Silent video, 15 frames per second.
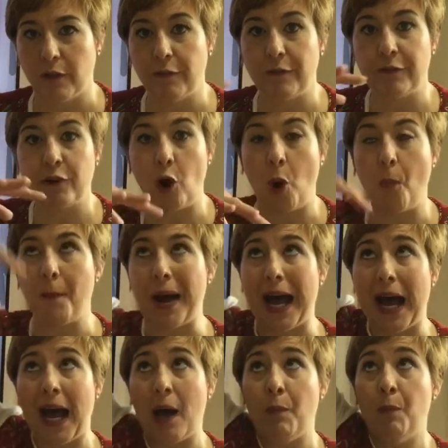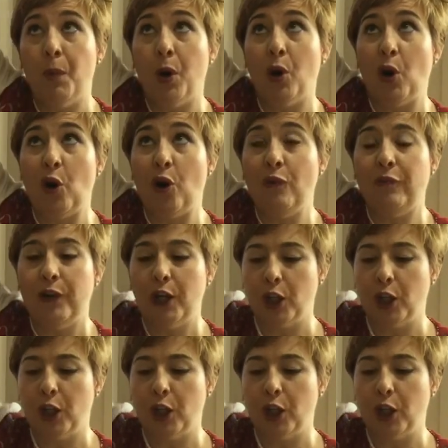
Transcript: from above.